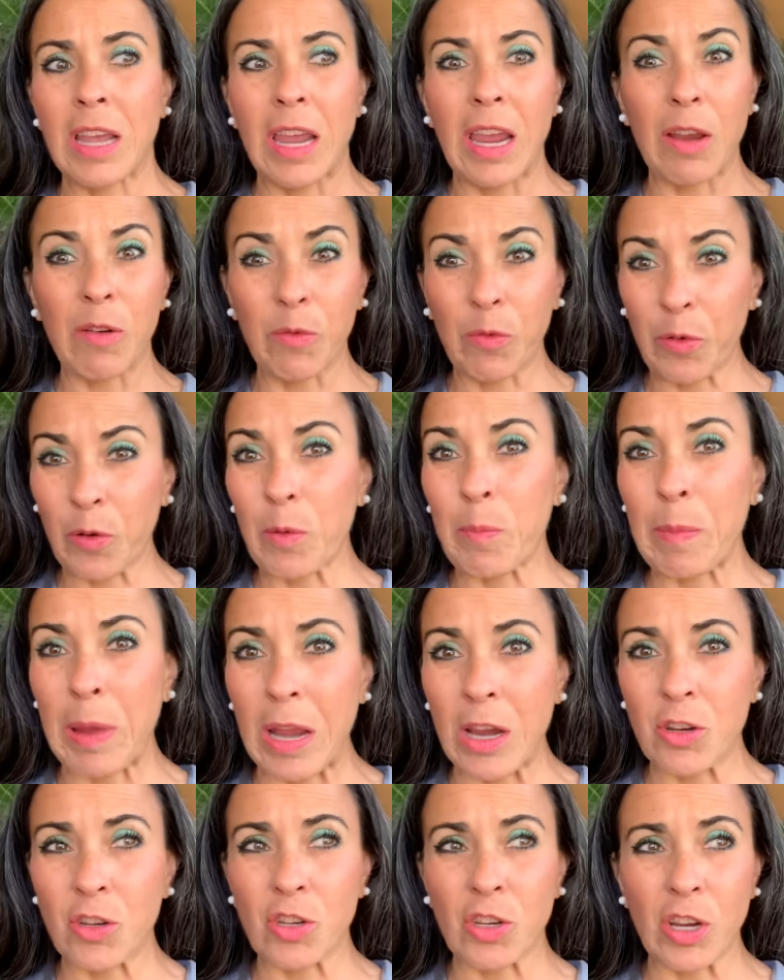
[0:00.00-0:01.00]

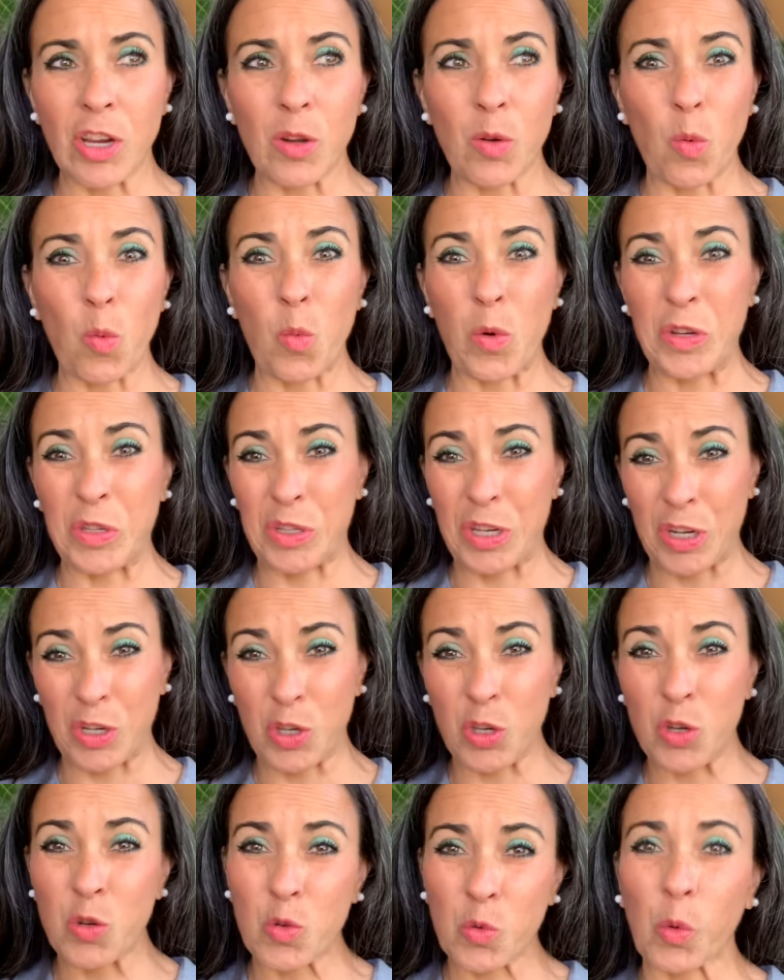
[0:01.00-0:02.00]
information was
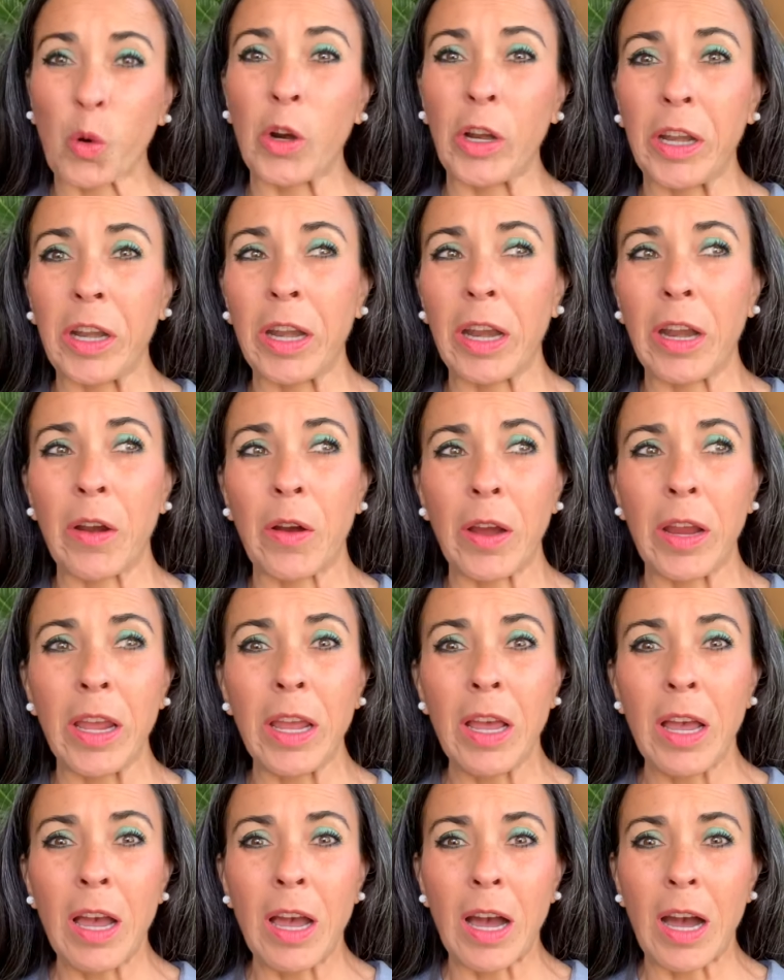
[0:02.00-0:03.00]
extraordinary.